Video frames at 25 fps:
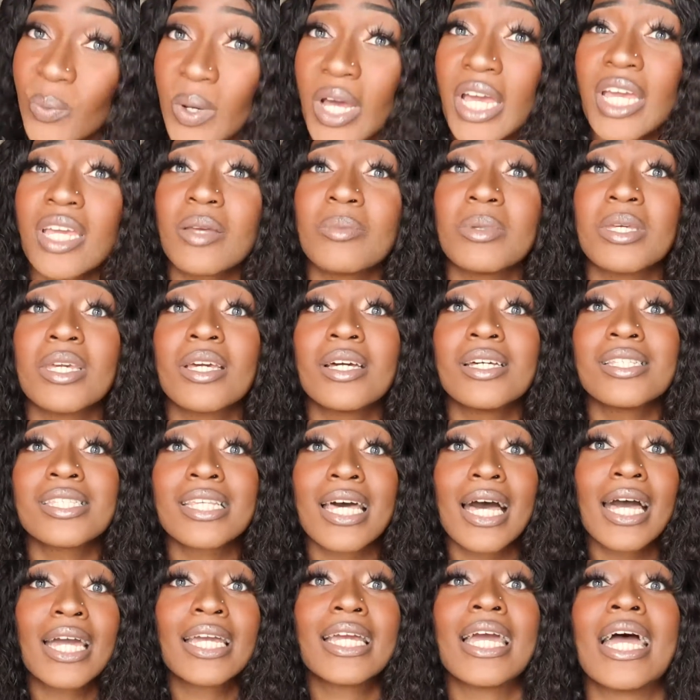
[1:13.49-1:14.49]
way because
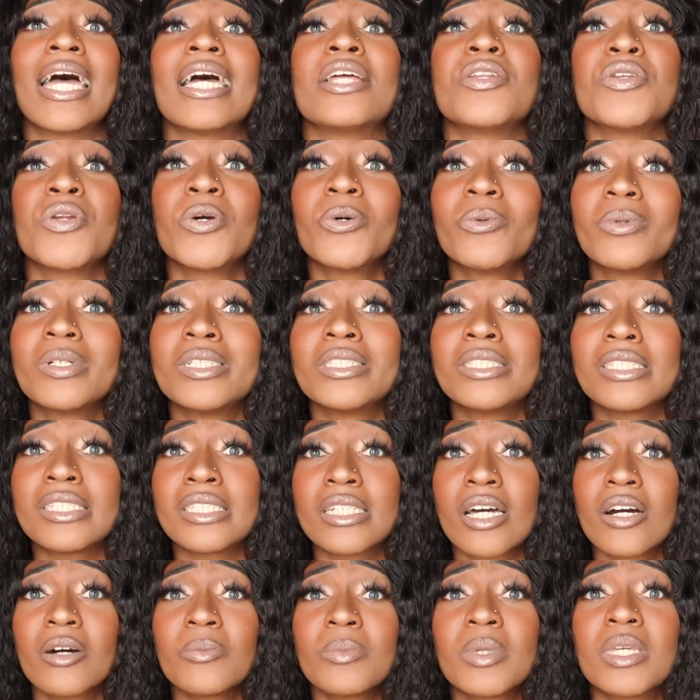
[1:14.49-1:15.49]
I had no one to
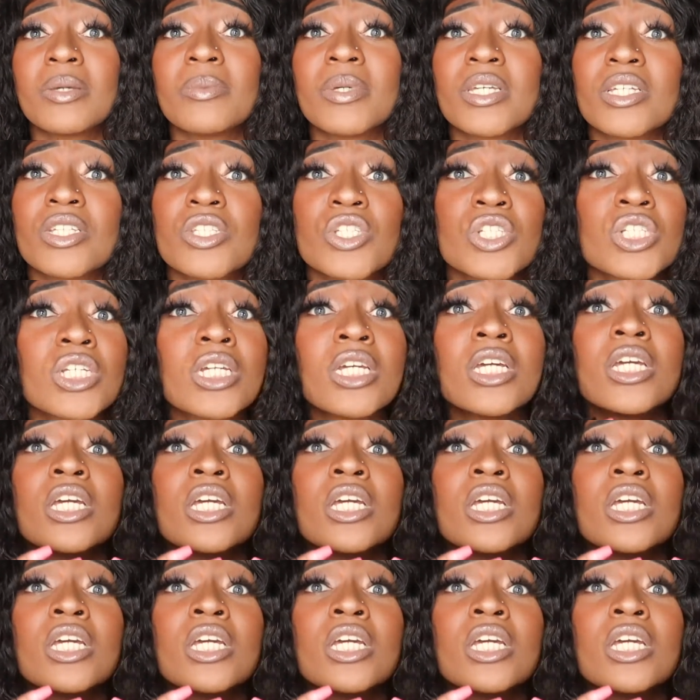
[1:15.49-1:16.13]
tell me, bitch,